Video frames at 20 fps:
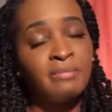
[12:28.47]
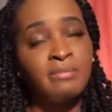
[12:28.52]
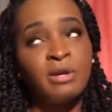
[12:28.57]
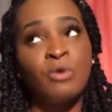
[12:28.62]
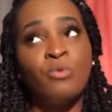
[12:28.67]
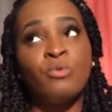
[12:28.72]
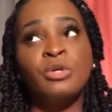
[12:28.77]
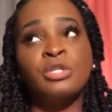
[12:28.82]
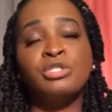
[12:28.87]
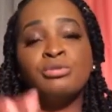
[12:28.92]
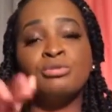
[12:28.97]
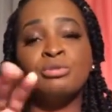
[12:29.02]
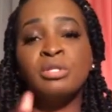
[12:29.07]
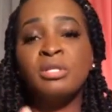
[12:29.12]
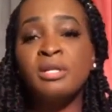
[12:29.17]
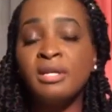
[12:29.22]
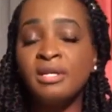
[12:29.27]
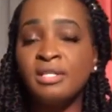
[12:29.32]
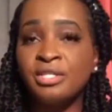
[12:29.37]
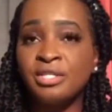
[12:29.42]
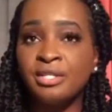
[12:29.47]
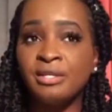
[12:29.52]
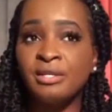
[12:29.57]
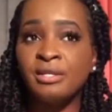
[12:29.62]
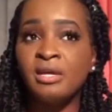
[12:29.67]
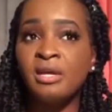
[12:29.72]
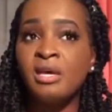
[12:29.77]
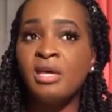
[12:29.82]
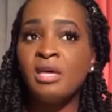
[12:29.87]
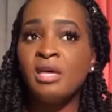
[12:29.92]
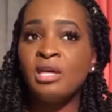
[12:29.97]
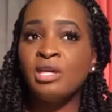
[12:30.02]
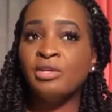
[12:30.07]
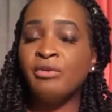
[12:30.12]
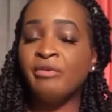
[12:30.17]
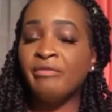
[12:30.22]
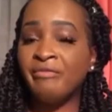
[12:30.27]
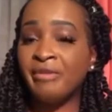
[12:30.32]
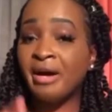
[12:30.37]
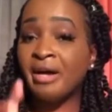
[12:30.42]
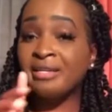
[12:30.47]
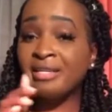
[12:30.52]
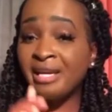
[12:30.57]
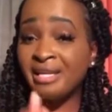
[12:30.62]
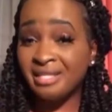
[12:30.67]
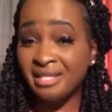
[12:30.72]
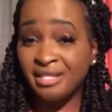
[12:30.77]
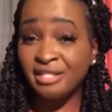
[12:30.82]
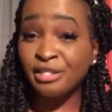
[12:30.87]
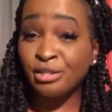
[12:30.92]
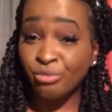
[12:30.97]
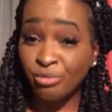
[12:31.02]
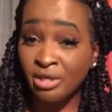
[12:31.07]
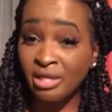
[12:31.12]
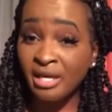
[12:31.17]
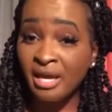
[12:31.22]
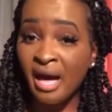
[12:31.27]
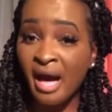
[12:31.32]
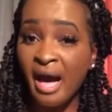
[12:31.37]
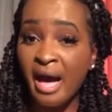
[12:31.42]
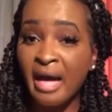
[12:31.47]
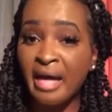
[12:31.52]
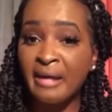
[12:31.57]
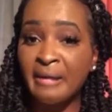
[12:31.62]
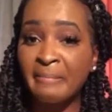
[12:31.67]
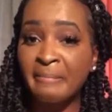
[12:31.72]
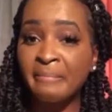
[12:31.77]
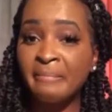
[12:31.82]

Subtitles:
And once you touch it, you find out that it's really hot.